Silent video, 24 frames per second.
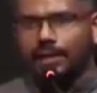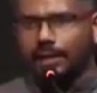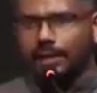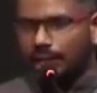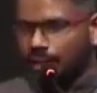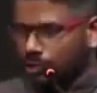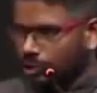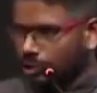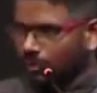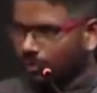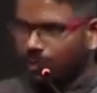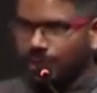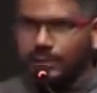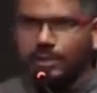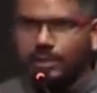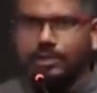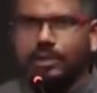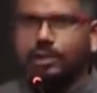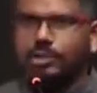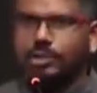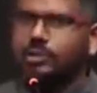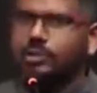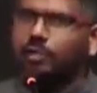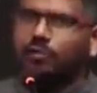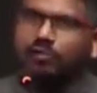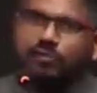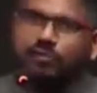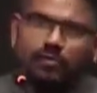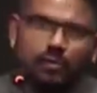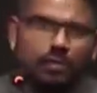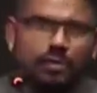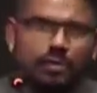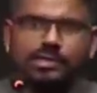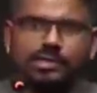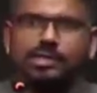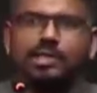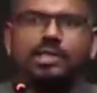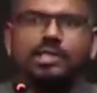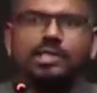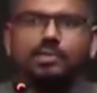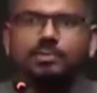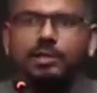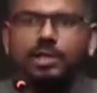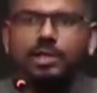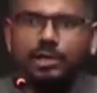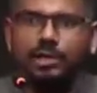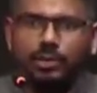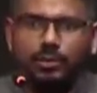assuming that there is no force that is
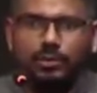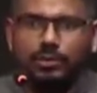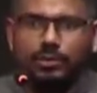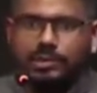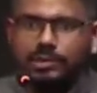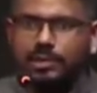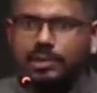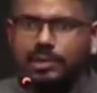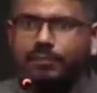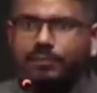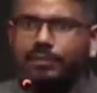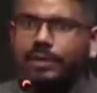being used,